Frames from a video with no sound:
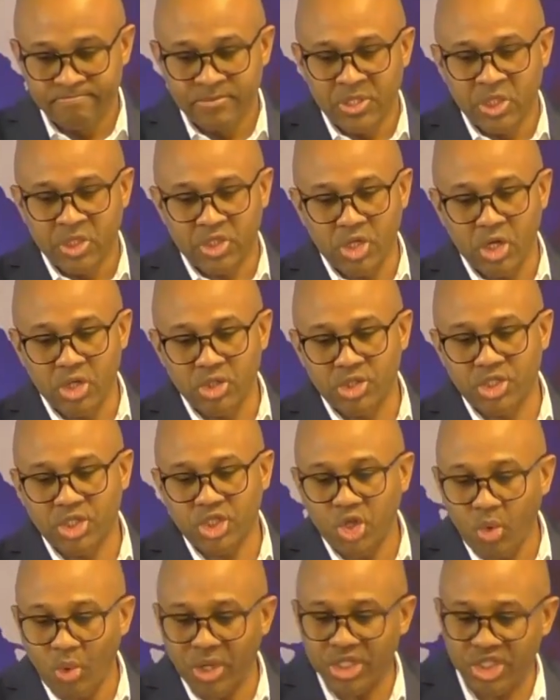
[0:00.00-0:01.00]
Certain
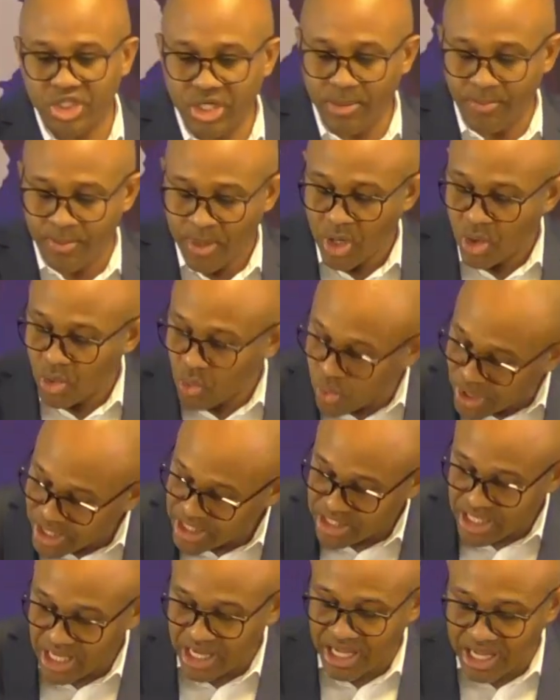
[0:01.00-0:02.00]
stewardship
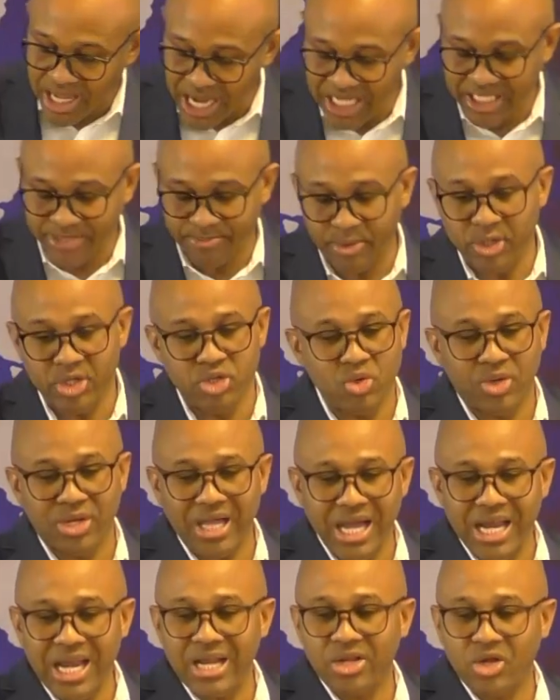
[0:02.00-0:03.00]
with the gospel. You
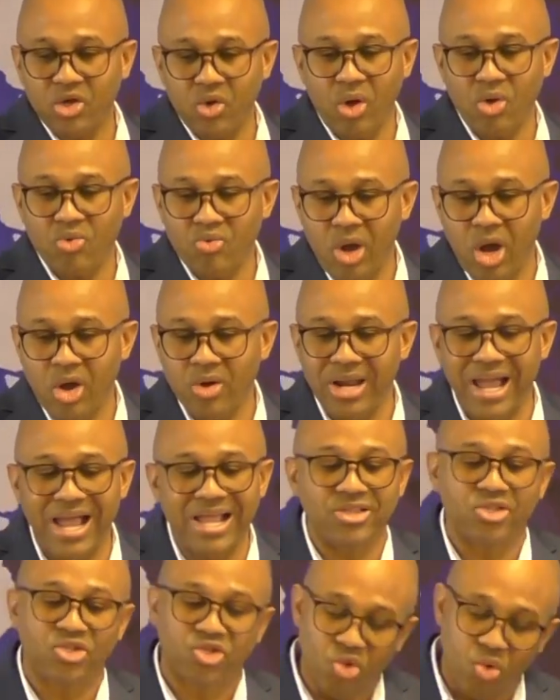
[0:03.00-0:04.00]
cannot go around
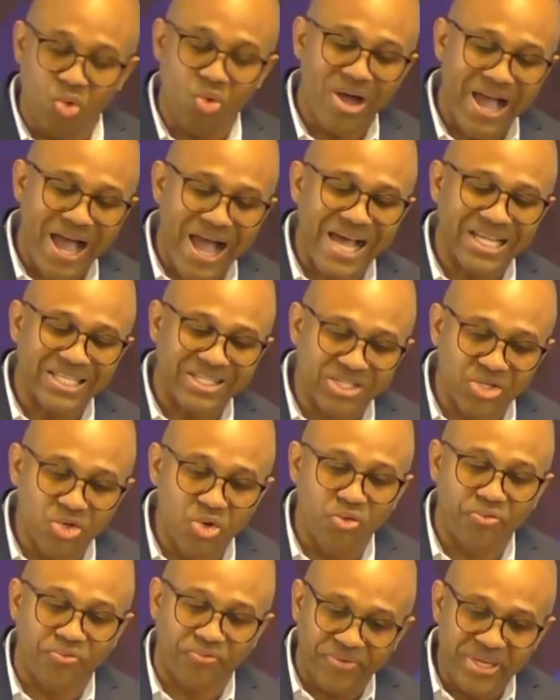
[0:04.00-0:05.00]
and do as
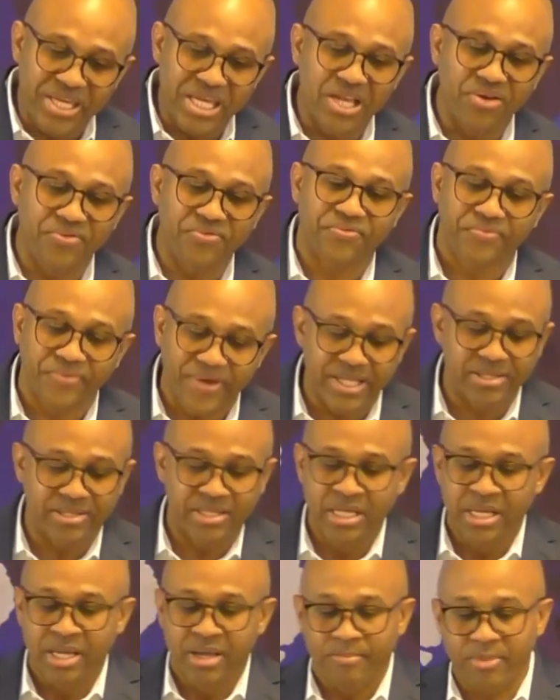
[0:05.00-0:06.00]
you feel
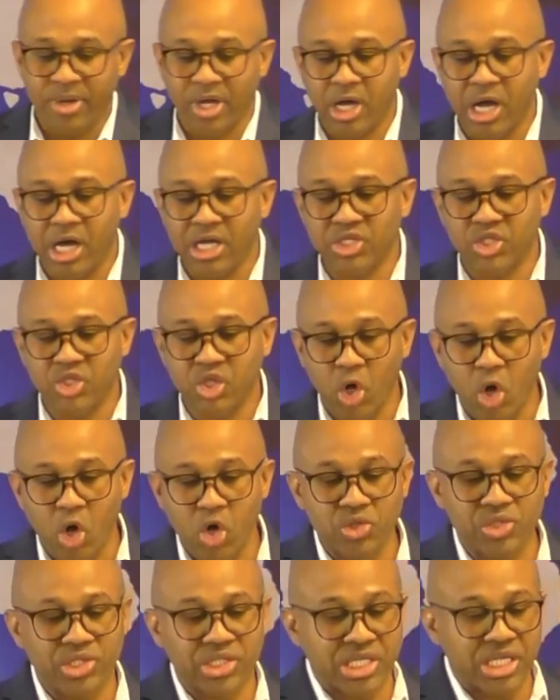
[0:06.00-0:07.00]
fit because
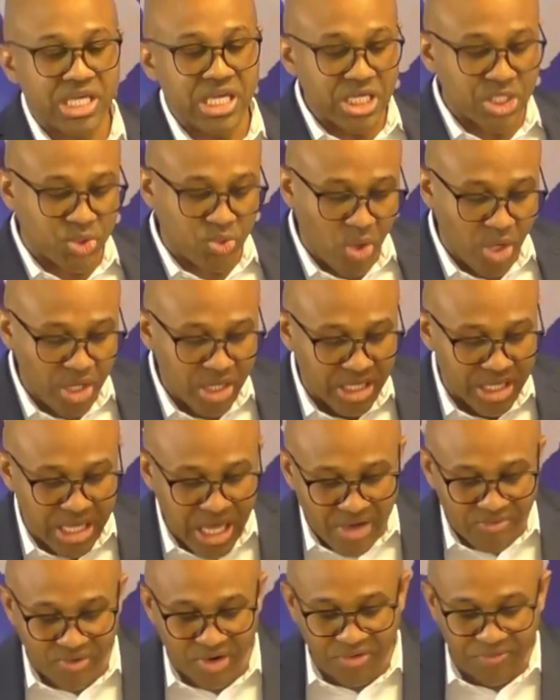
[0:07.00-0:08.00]
those keys were
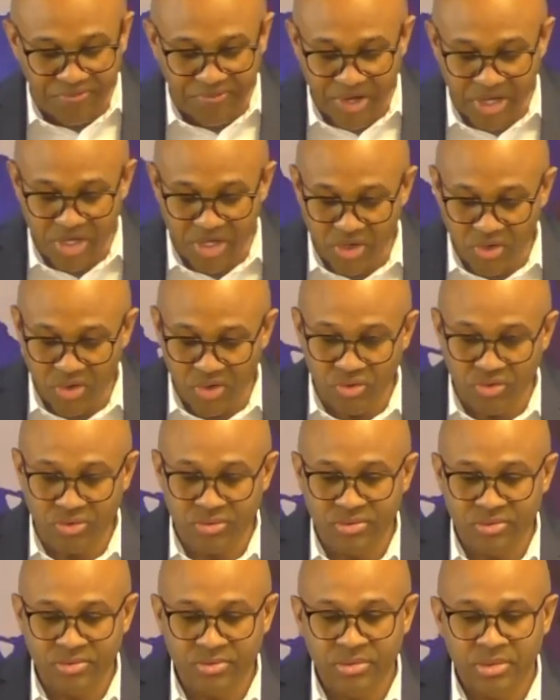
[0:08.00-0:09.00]
given for you
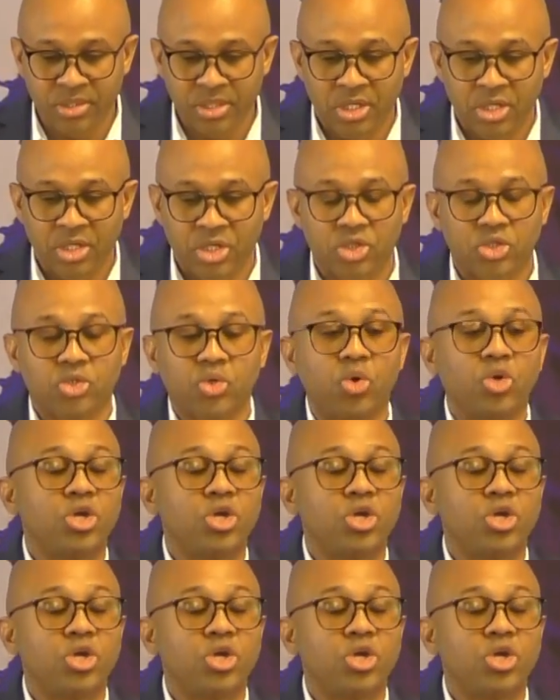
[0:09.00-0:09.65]
to